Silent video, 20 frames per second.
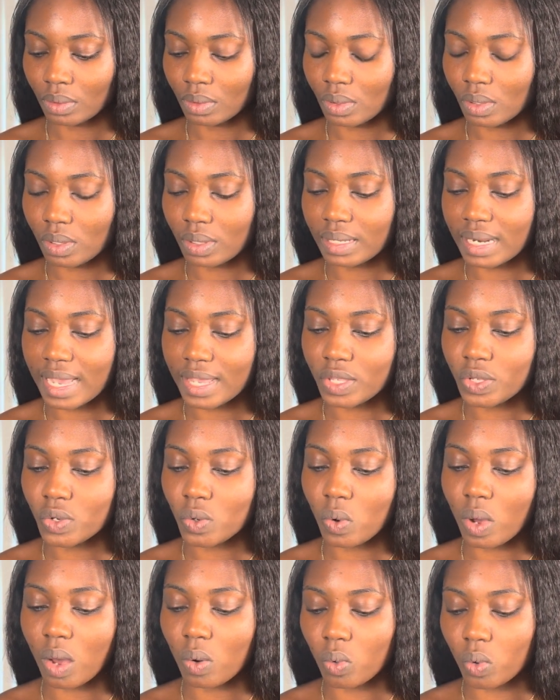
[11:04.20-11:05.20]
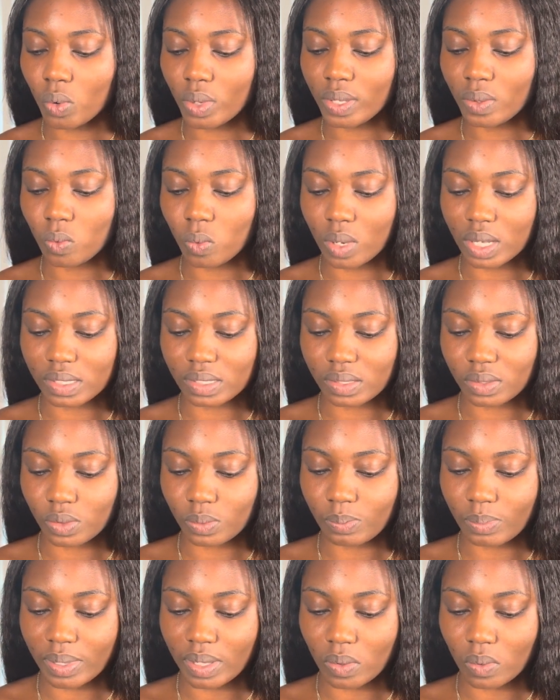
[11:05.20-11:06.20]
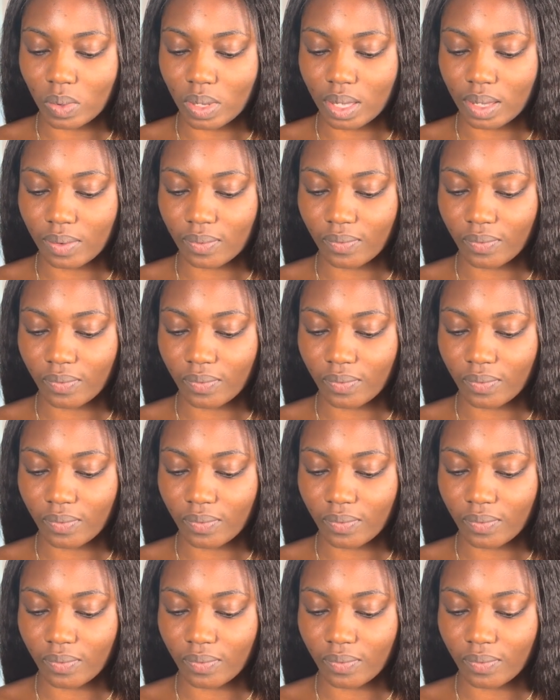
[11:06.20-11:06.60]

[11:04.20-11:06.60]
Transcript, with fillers: or that you are who He wants to be with.